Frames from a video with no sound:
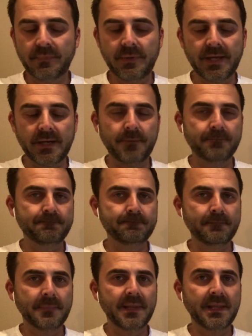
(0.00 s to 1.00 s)
Now,
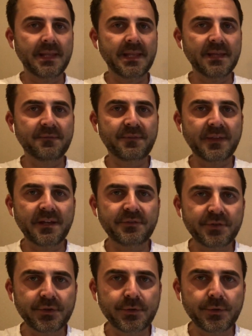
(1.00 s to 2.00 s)
if they
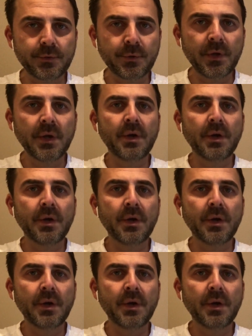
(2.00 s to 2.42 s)
do,